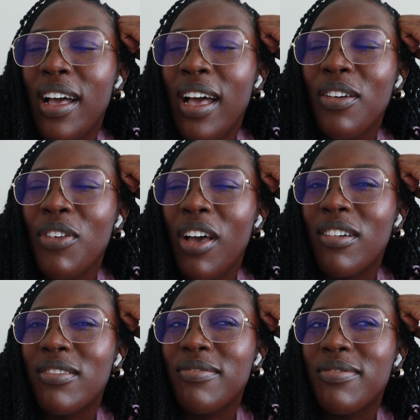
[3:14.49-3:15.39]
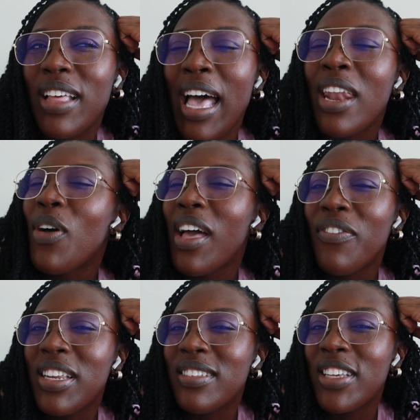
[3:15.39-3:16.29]
I don't know. I don't
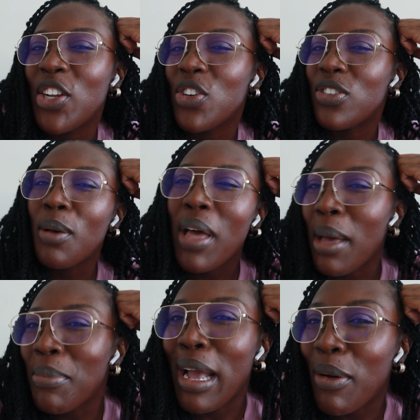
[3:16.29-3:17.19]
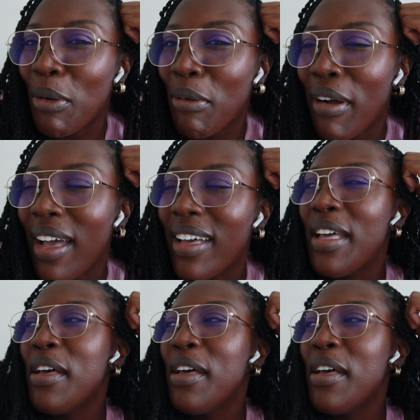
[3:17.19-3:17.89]
have any tears. I'm not gonna cry.